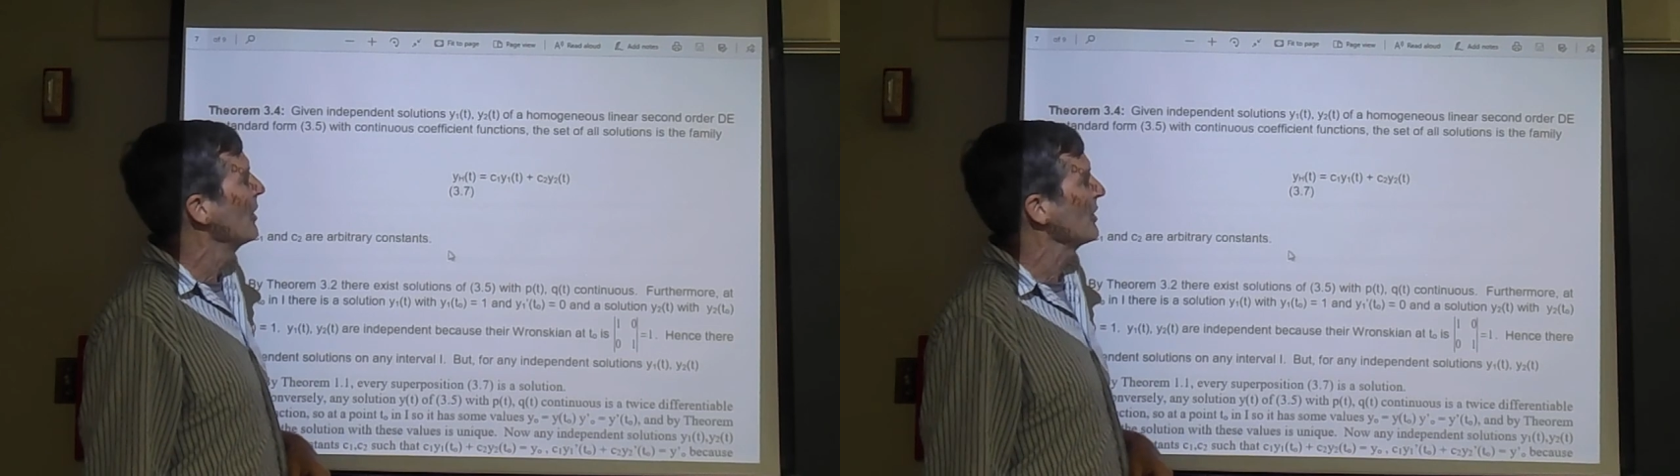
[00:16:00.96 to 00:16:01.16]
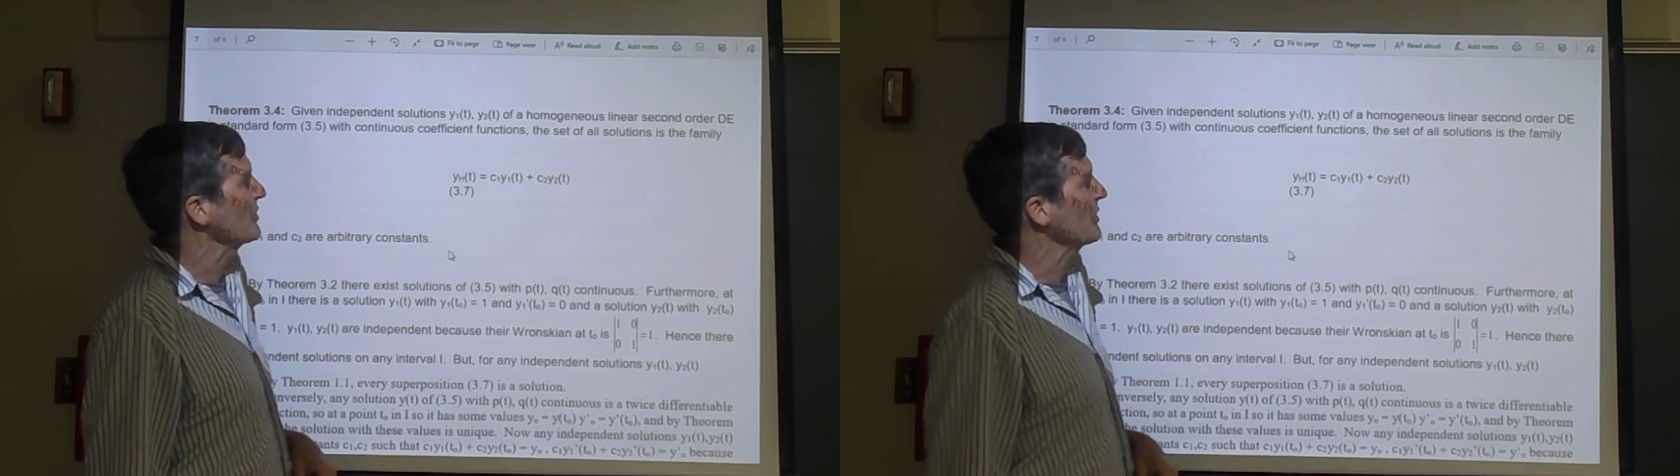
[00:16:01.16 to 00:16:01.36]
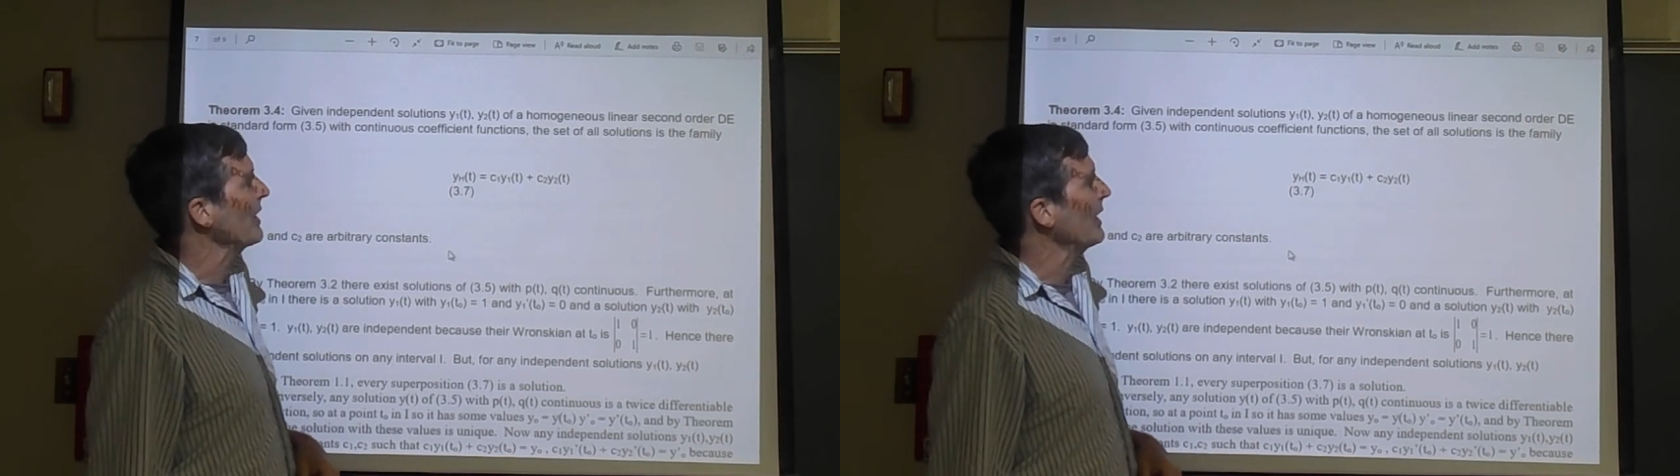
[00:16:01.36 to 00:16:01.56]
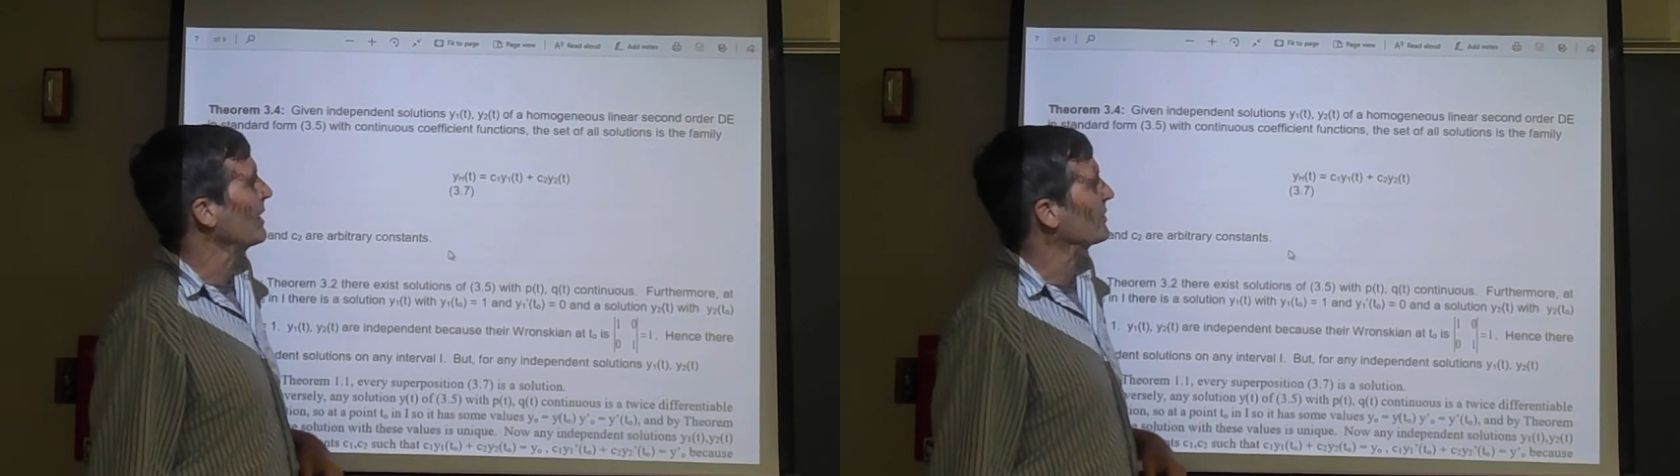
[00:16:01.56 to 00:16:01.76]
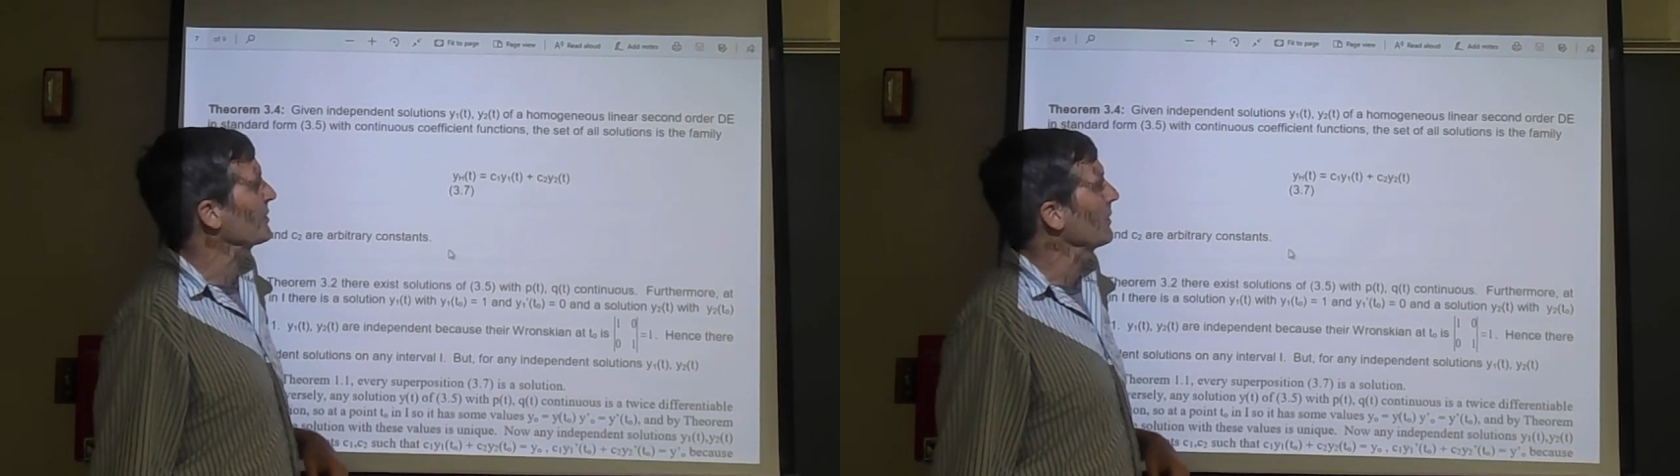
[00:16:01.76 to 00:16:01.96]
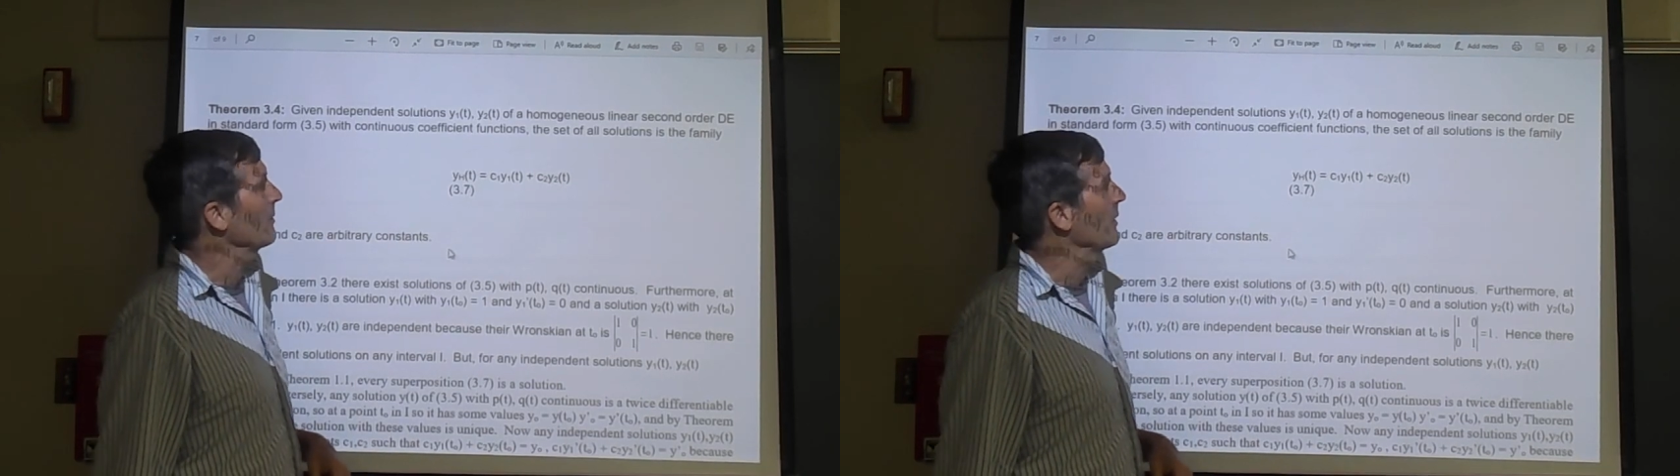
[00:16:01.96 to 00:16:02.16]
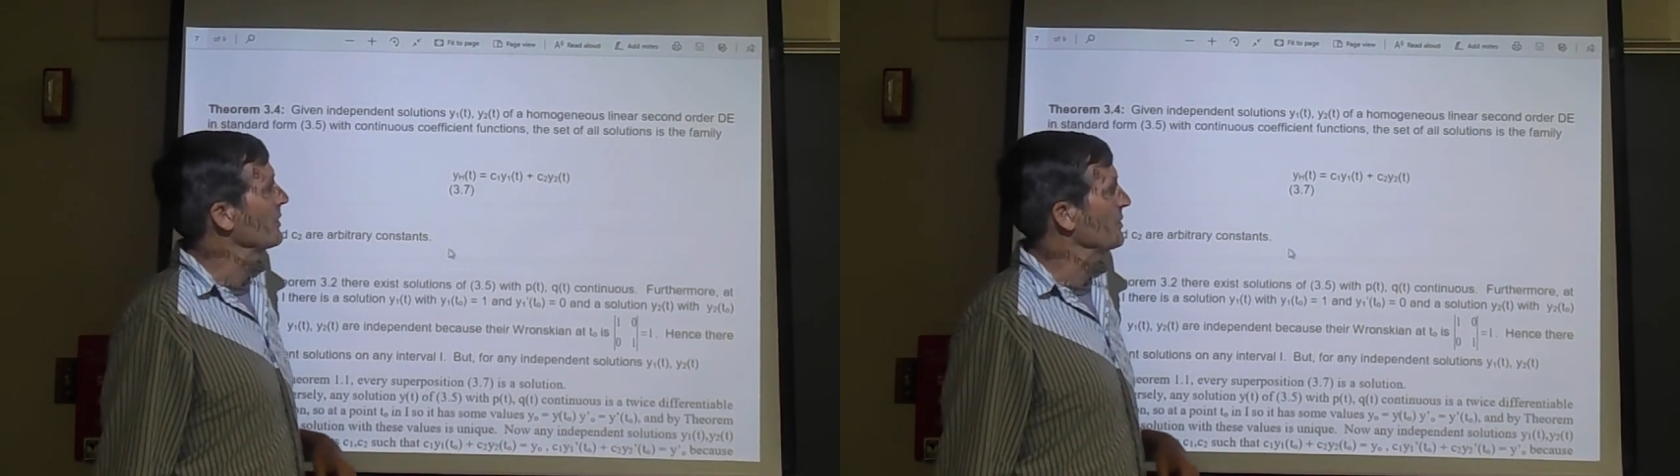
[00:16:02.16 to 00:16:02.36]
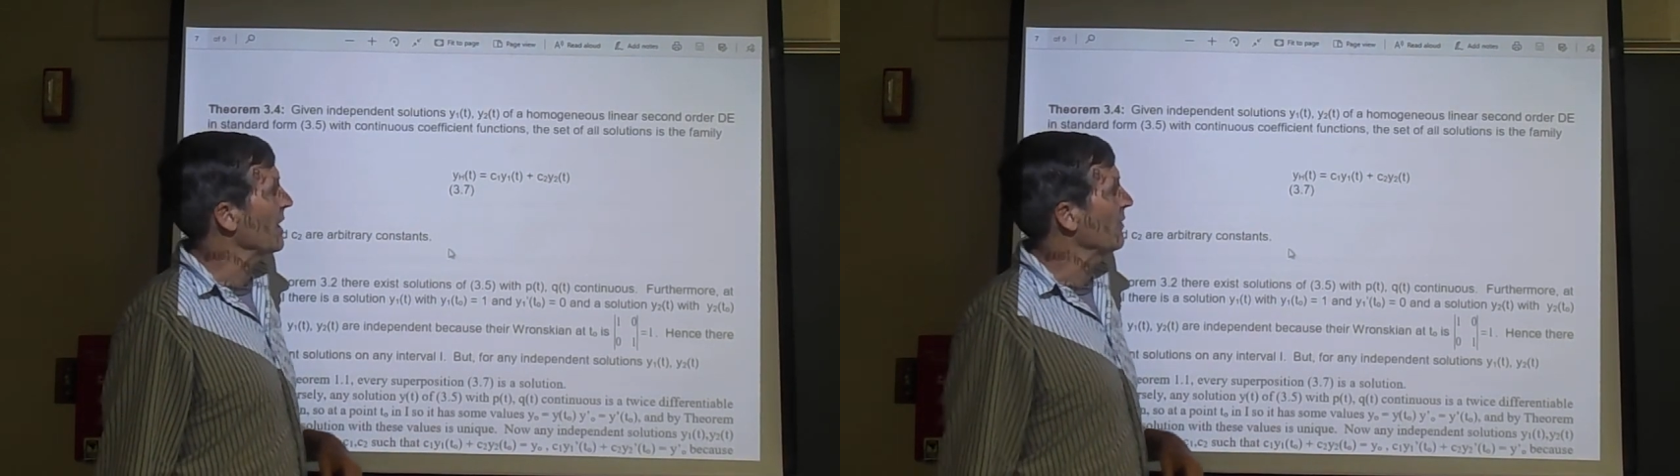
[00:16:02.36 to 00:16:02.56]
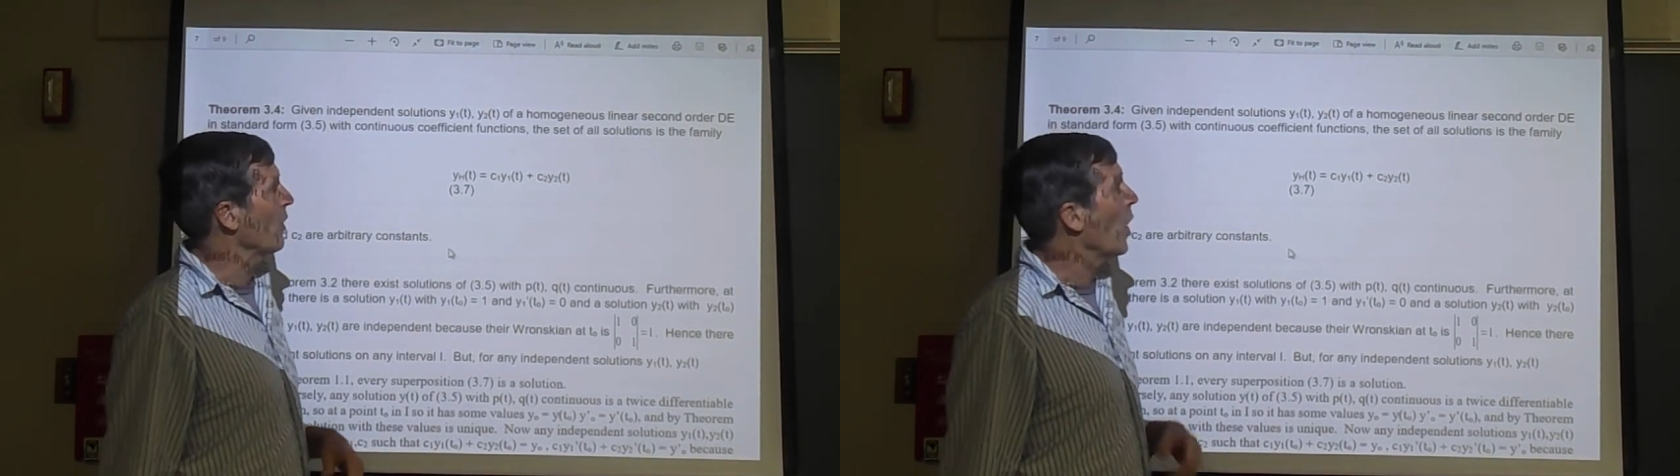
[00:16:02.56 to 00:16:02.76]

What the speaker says: the set of